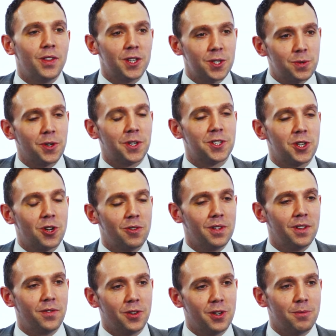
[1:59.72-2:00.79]
This work is
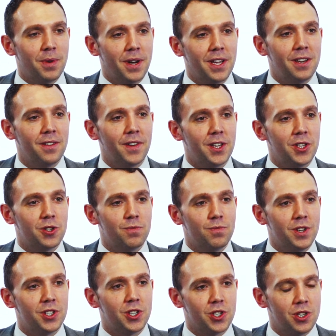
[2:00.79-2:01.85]
currently funded by Innovation,
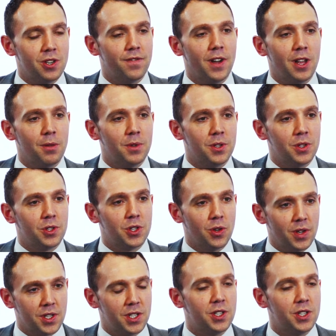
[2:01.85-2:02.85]
Research and Development, so that's